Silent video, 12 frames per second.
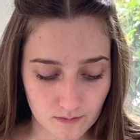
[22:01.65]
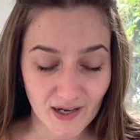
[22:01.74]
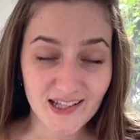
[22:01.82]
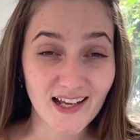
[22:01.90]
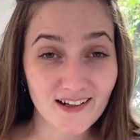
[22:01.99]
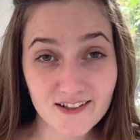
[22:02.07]
My
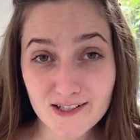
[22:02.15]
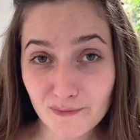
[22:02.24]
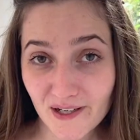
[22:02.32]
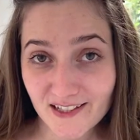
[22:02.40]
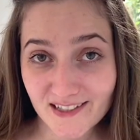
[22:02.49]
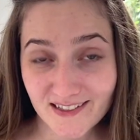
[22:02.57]
Lanark
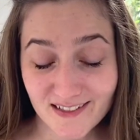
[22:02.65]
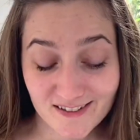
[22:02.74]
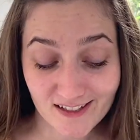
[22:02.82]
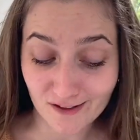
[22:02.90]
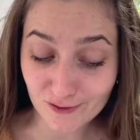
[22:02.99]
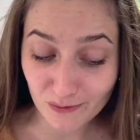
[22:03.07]
sweater,
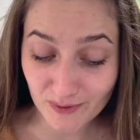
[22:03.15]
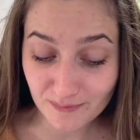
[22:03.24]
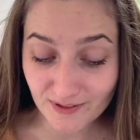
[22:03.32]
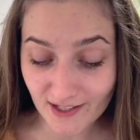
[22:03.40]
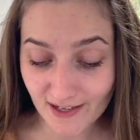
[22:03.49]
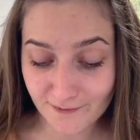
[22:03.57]
the other whip
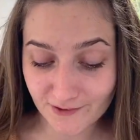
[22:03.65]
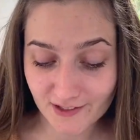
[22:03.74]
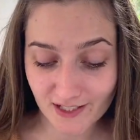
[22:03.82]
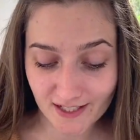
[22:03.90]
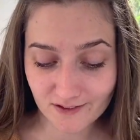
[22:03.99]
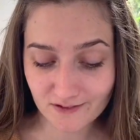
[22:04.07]
that I have on the
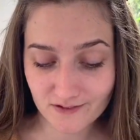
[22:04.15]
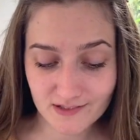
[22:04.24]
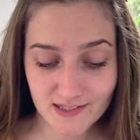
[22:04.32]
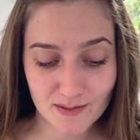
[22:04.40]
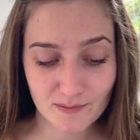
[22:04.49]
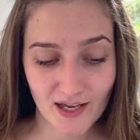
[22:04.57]

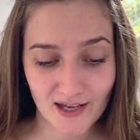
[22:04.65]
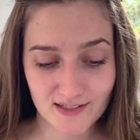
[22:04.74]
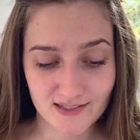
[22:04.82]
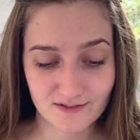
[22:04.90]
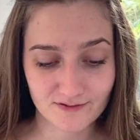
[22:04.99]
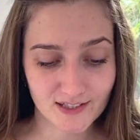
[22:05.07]
needles,
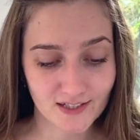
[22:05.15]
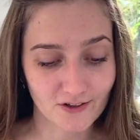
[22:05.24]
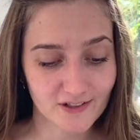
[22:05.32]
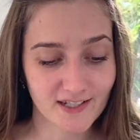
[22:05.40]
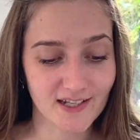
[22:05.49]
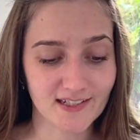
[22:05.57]
hasn't really
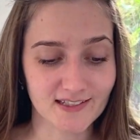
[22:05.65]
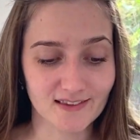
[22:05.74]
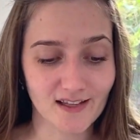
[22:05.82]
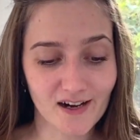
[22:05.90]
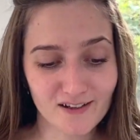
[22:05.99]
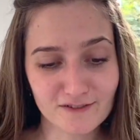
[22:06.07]
gotten any
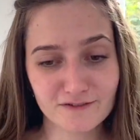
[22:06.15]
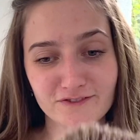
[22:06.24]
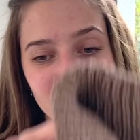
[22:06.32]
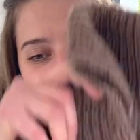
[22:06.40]
love.